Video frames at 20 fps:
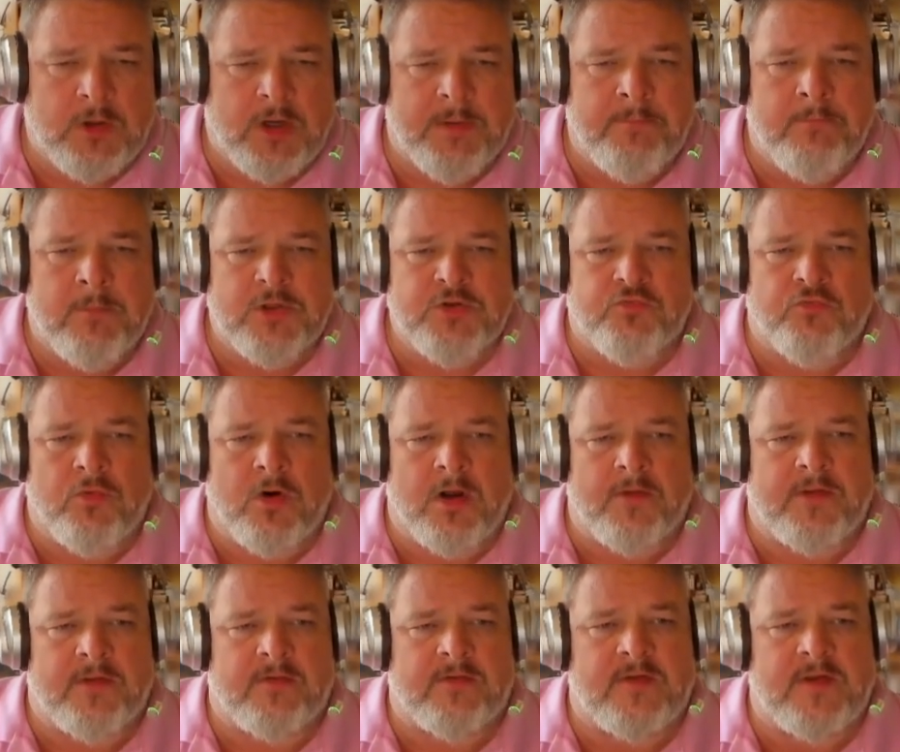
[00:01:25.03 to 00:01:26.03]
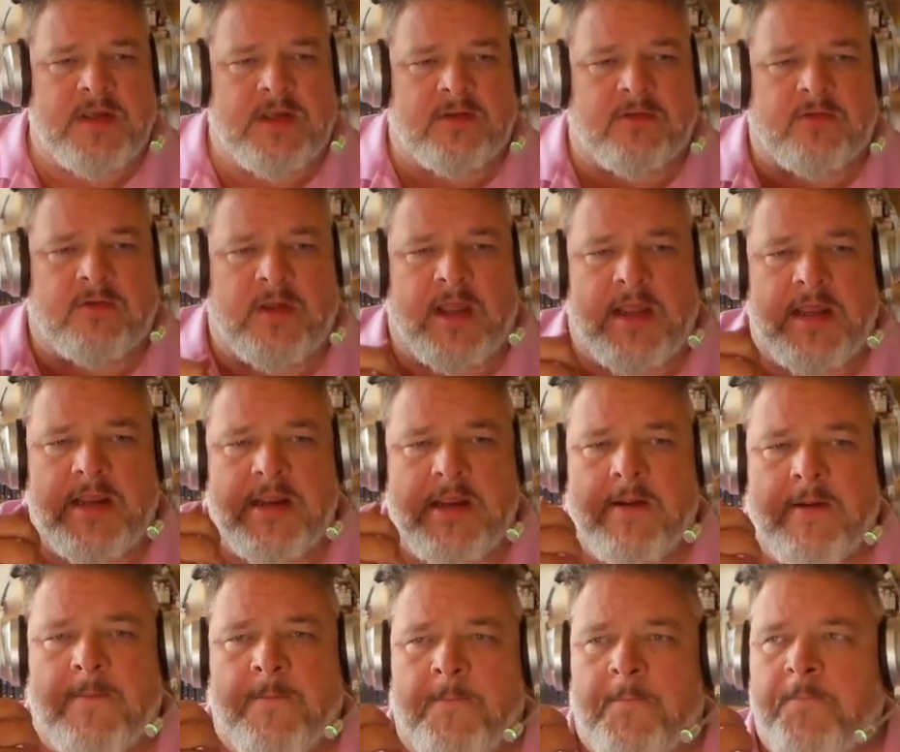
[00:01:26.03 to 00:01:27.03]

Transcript: I'd much rather see it say